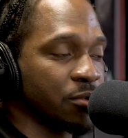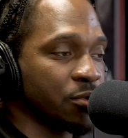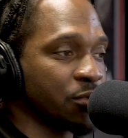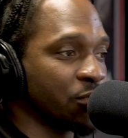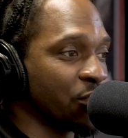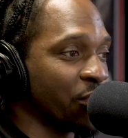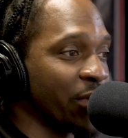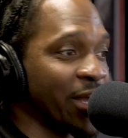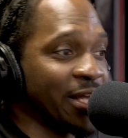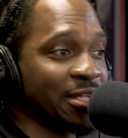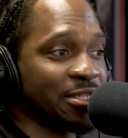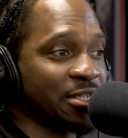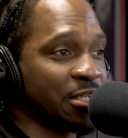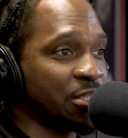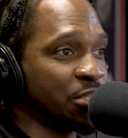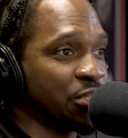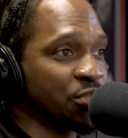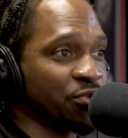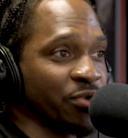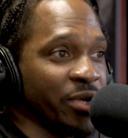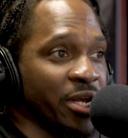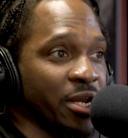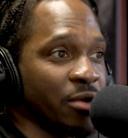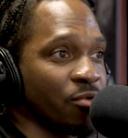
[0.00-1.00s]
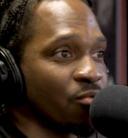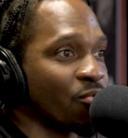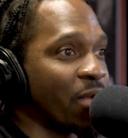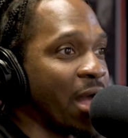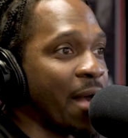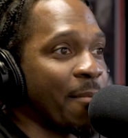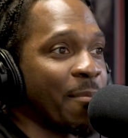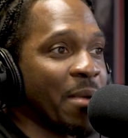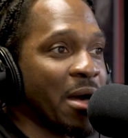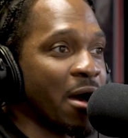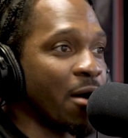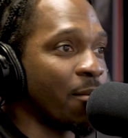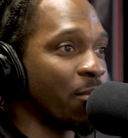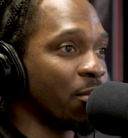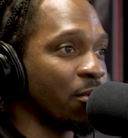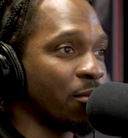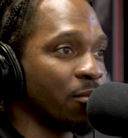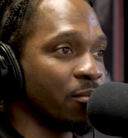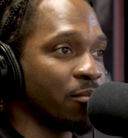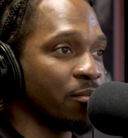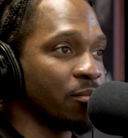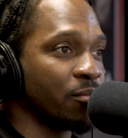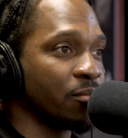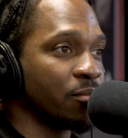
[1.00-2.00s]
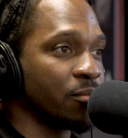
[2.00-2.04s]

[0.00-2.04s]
crazy street rap album,